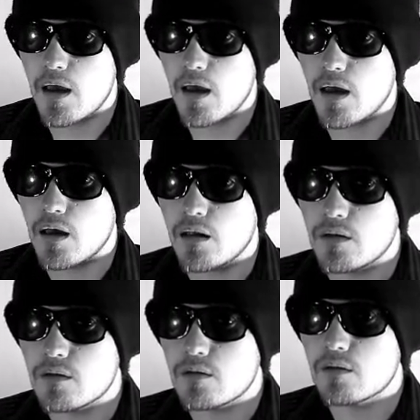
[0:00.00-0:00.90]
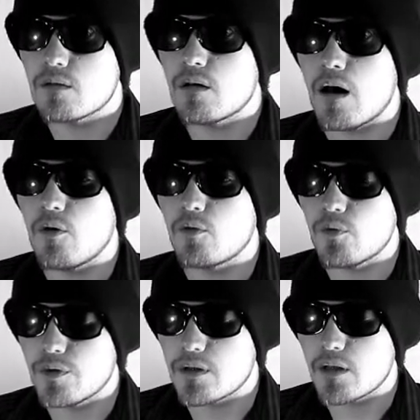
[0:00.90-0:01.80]
and I would
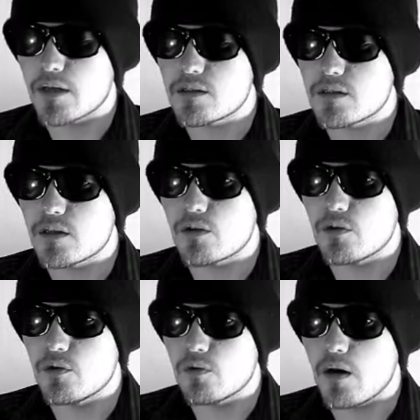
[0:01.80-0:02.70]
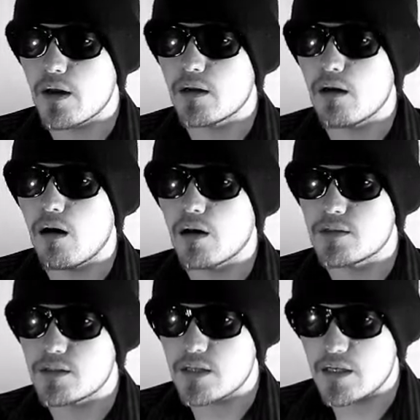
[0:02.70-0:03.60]
really like to see the Hoot Ride
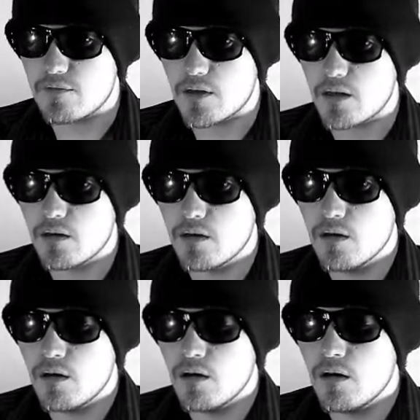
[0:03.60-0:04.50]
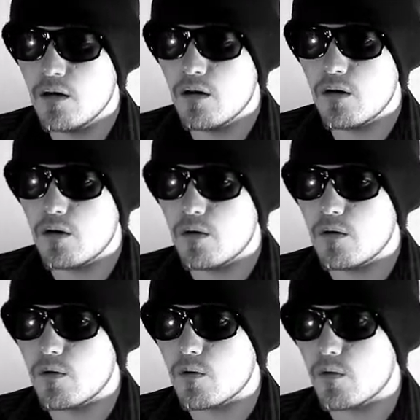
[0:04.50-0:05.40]
on TV
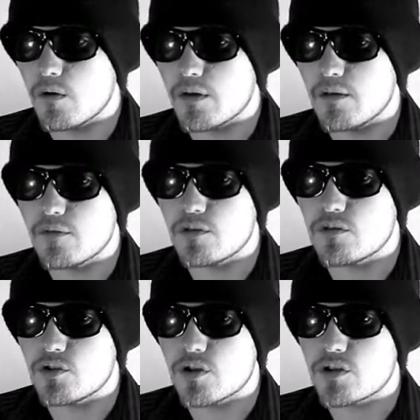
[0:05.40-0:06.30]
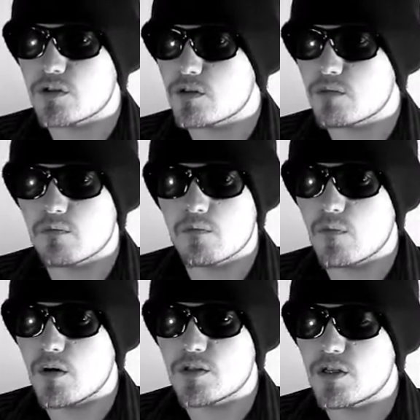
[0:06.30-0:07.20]
or even just
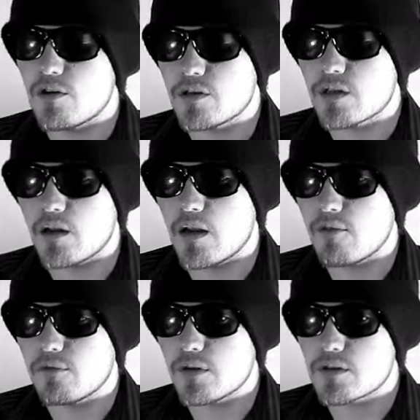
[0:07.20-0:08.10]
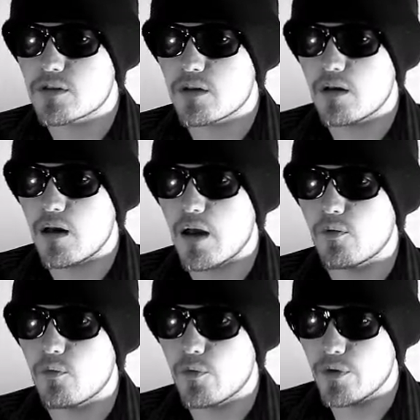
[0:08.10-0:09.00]
a series on Netflix. I
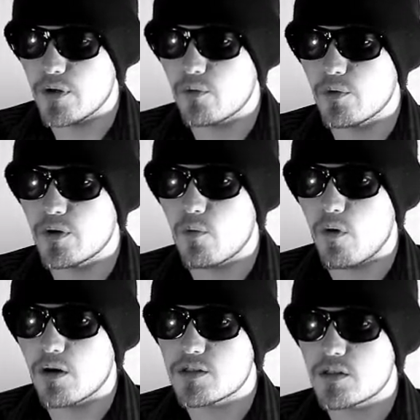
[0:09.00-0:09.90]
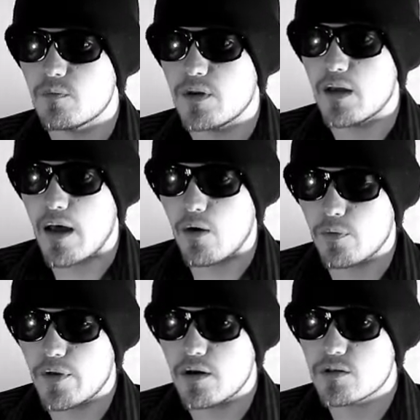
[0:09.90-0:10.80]
really want us to be
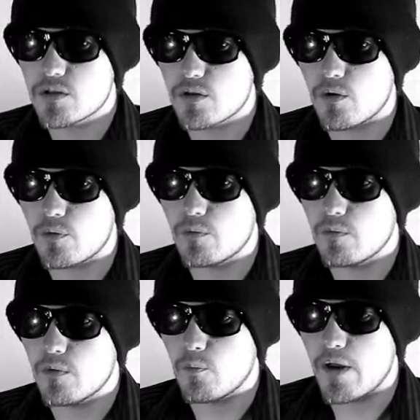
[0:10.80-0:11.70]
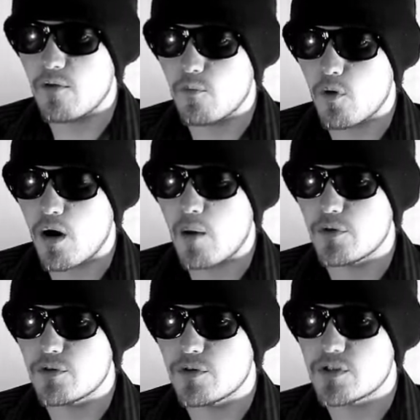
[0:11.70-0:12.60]
out there so we have more
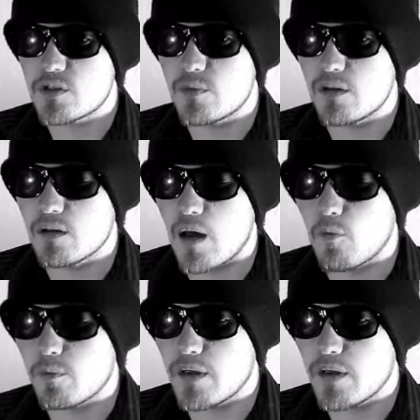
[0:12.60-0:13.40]
opportunities to meet a lot more